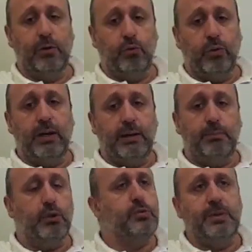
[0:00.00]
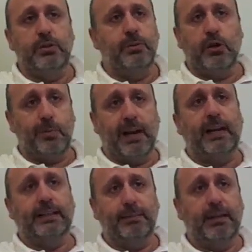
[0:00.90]
really pushed me to become an
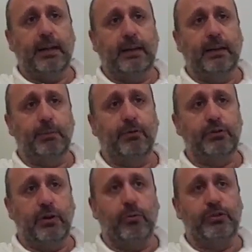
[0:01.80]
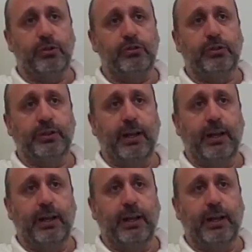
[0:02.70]
academic and professional researcher.